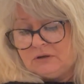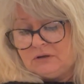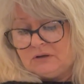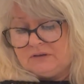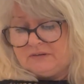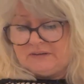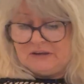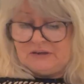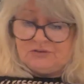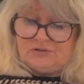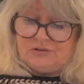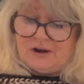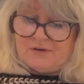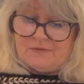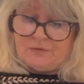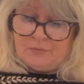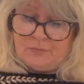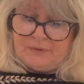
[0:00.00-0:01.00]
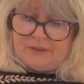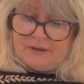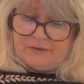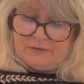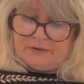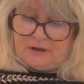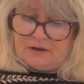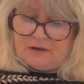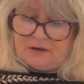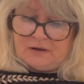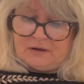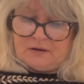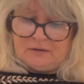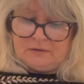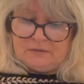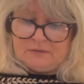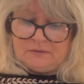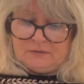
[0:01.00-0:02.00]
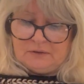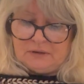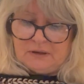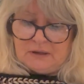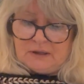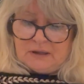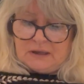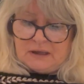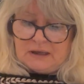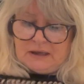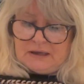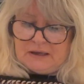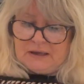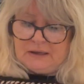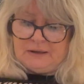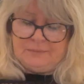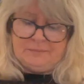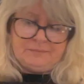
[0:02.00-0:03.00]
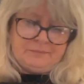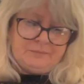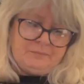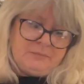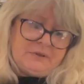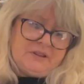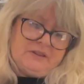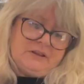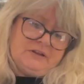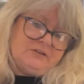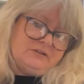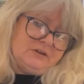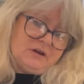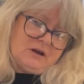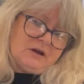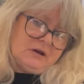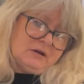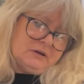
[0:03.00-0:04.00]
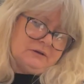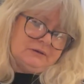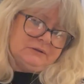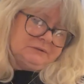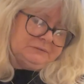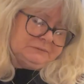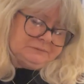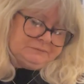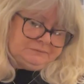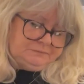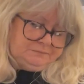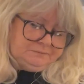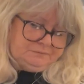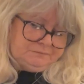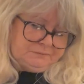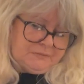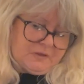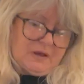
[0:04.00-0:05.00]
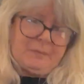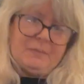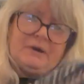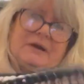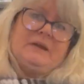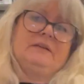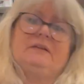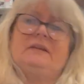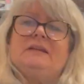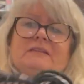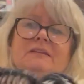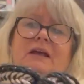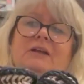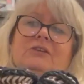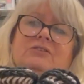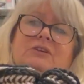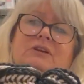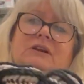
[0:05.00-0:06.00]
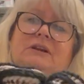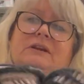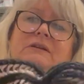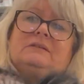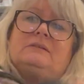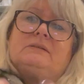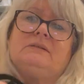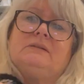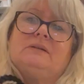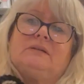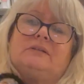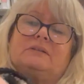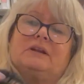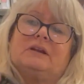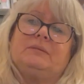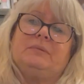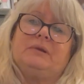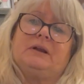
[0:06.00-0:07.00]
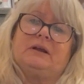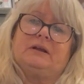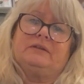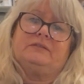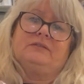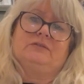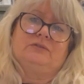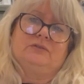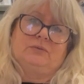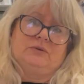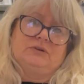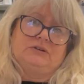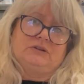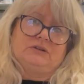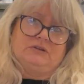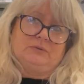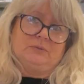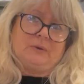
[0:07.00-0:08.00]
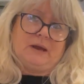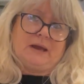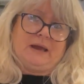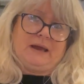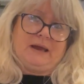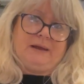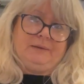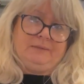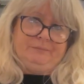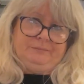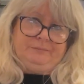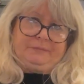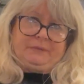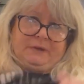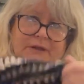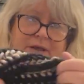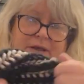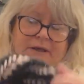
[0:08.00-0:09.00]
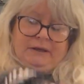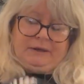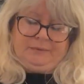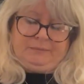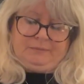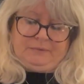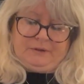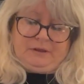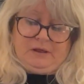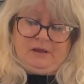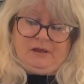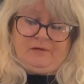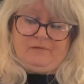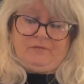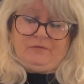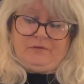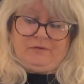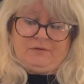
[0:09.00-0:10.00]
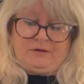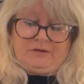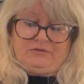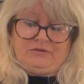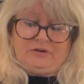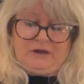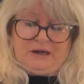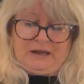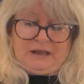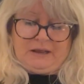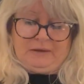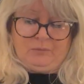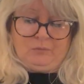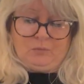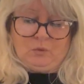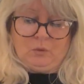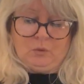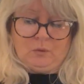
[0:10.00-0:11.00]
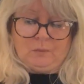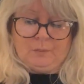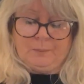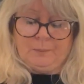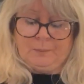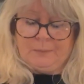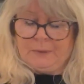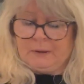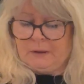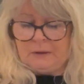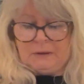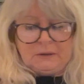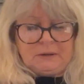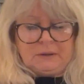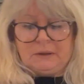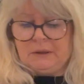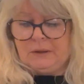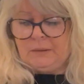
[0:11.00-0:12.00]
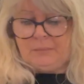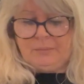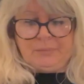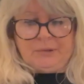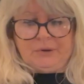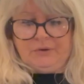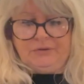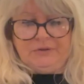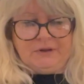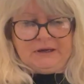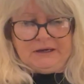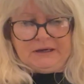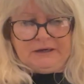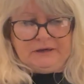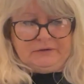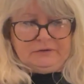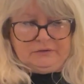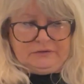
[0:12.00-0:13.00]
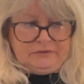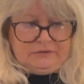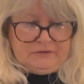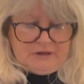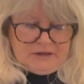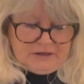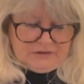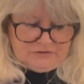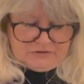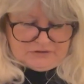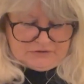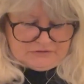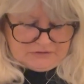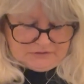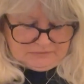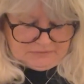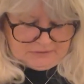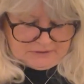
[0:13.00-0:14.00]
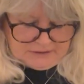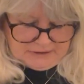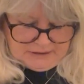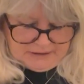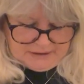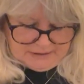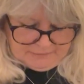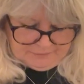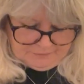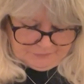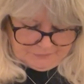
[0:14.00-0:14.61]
It's like travel without the R. But this yarn, I mean, it's going to be nice and squishy to wear, and comfy around your neck and warm. But on the needles, I just don't like it.